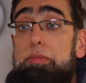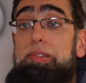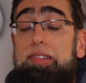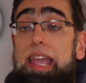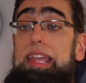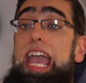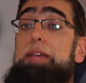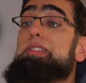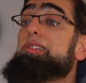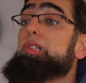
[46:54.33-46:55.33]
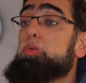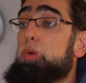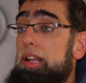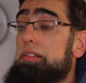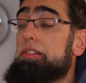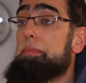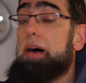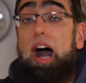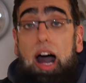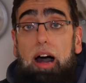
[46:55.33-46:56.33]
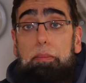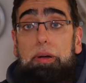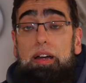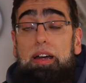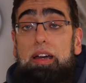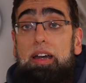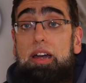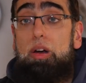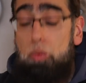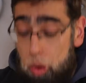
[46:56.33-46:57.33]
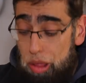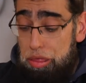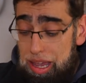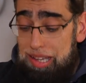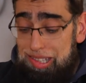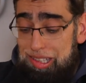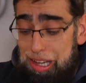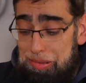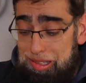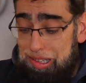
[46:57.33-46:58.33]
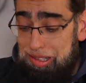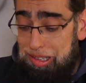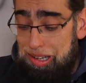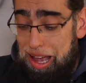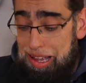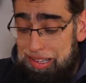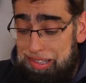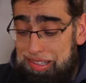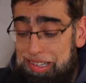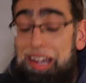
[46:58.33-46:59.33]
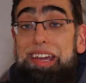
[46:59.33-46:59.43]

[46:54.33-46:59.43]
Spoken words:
state came and swallowed them up. What this seems to suggest